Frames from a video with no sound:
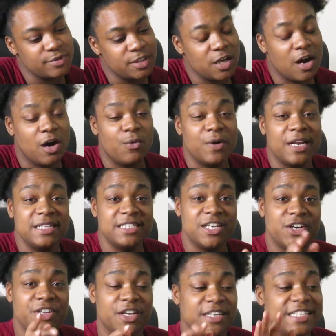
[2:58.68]
Y'all, when I
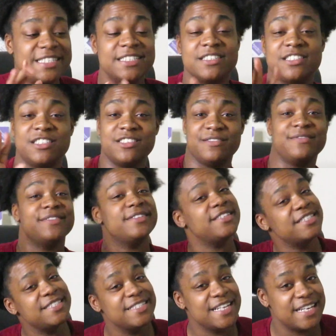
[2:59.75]
tell you, this is
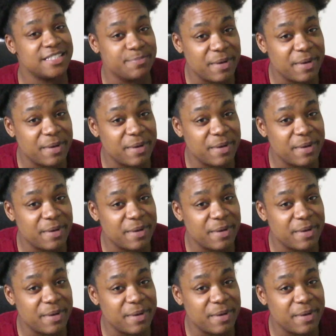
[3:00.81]
not